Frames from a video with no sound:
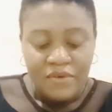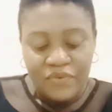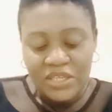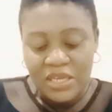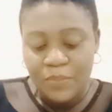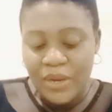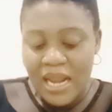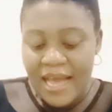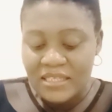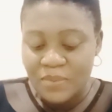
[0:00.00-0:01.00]
for the
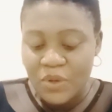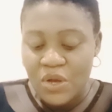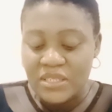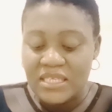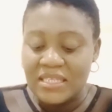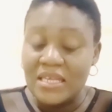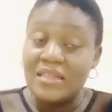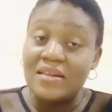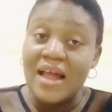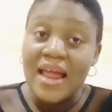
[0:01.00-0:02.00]
pillars because it's a
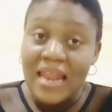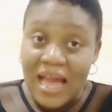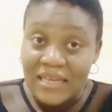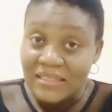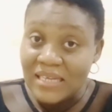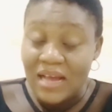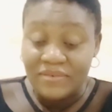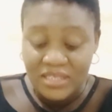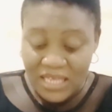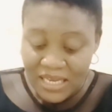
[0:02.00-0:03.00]
dry land.
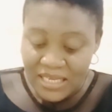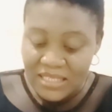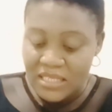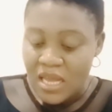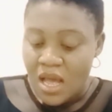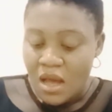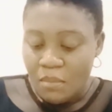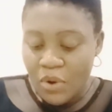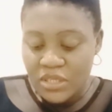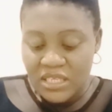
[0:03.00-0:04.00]
I've said it.
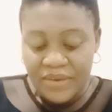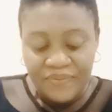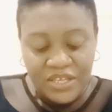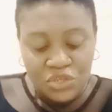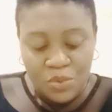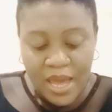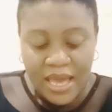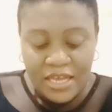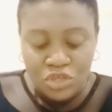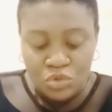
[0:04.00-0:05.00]
But if it were
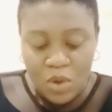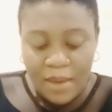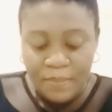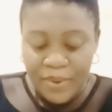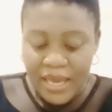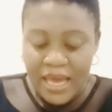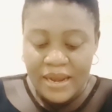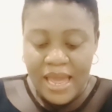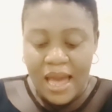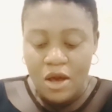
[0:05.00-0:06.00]
a swampy
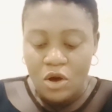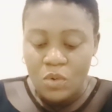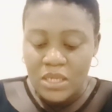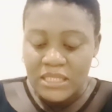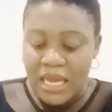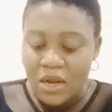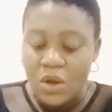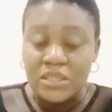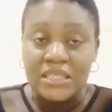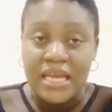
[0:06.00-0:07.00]
area or
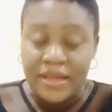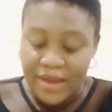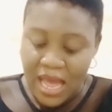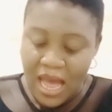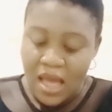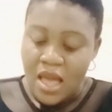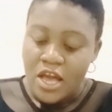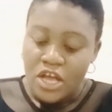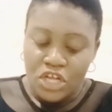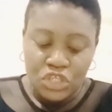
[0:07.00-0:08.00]
waterlogged area,
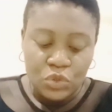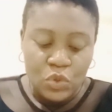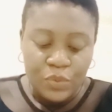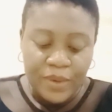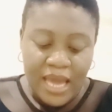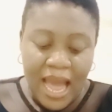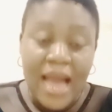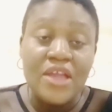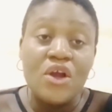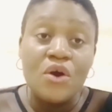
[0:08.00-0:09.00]
it will be
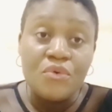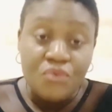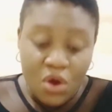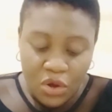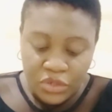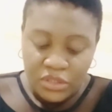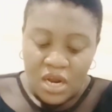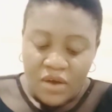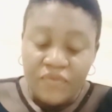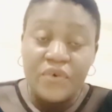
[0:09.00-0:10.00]
iron rod
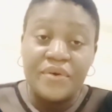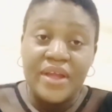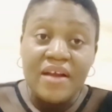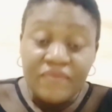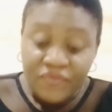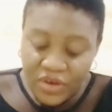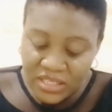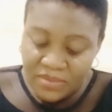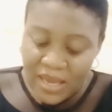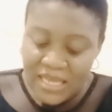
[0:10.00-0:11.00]
for
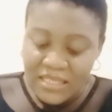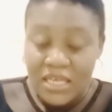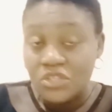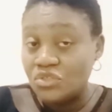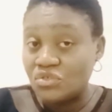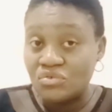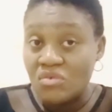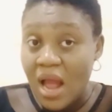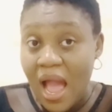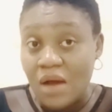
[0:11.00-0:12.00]
reinforcement
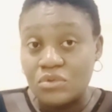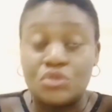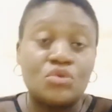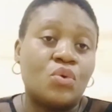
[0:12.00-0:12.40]
throughout.